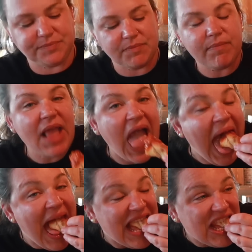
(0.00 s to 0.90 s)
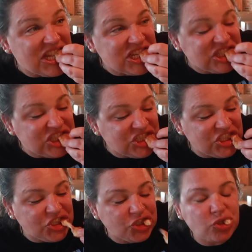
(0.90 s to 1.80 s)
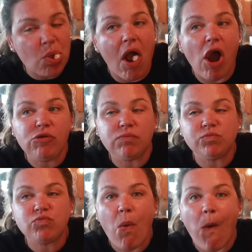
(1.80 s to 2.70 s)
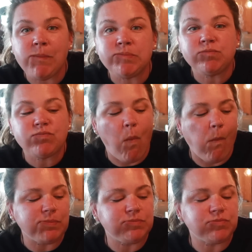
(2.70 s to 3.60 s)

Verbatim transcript: can have a little bit of my white sauce if you want.